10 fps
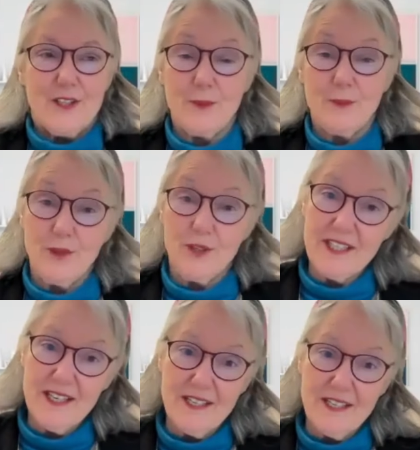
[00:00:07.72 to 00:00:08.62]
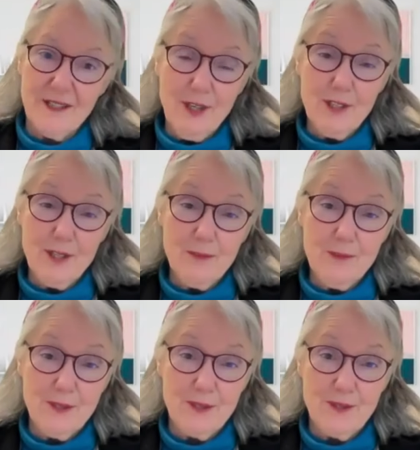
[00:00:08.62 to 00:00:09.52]
Good morning and welcome
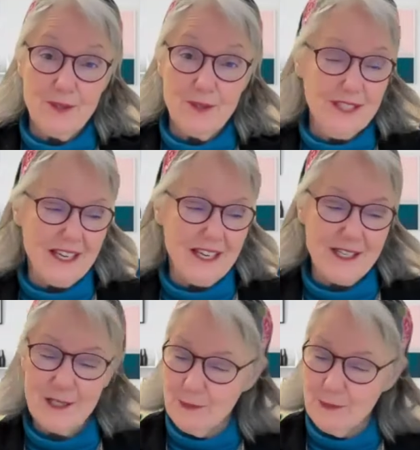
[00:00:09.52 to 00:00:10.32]
to today's